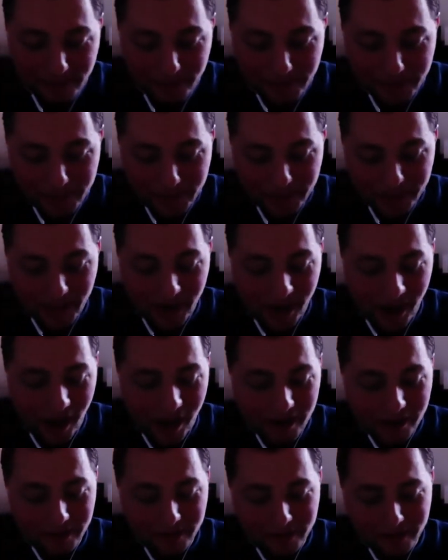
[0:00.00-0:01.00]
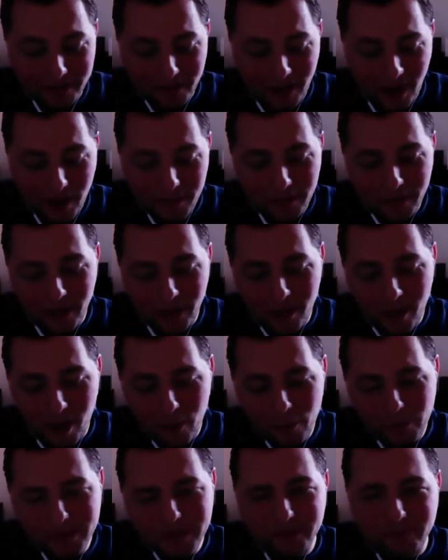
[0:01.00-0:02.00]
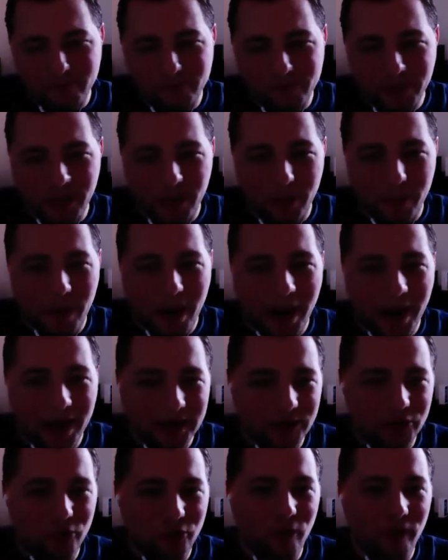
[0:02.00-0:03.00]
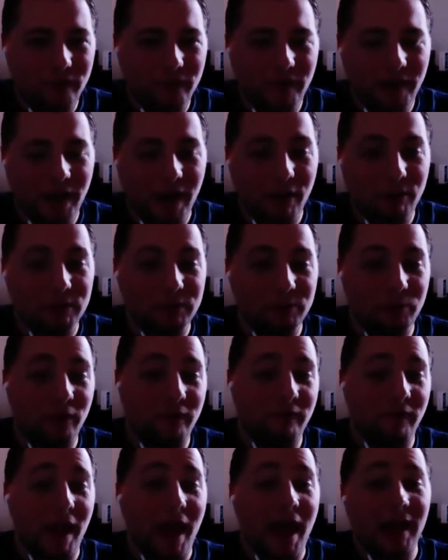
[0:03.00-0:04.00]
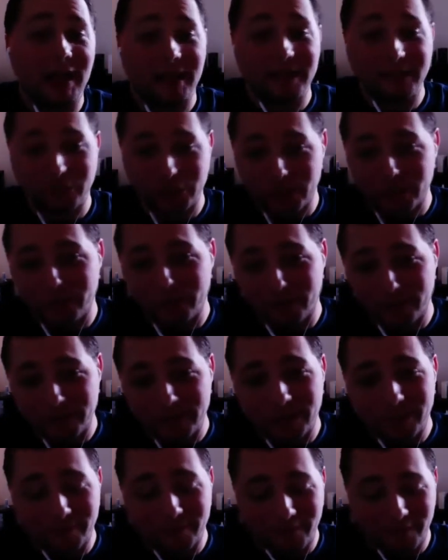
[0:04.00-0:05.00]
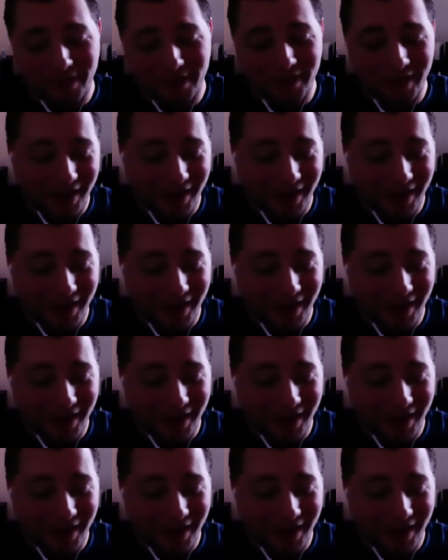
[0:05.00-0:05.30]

big thing that I wasn't really a Panzer Corps fan. I was more of an Allied General type of fan.